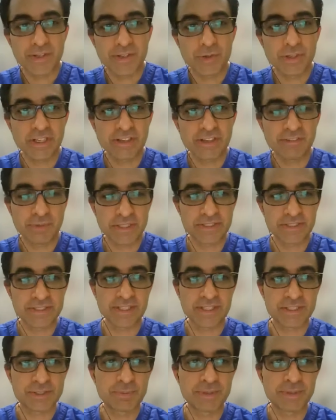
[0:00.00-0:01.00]
don't have much
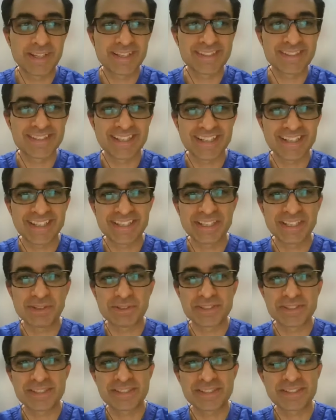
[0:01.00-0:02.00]
experience yet. I think
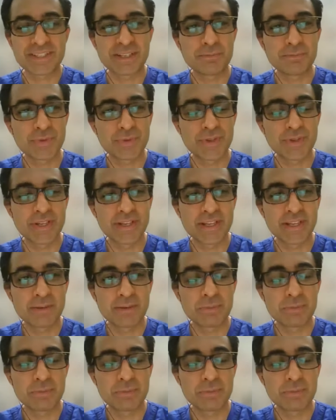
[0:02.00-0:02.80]
it's just come to India,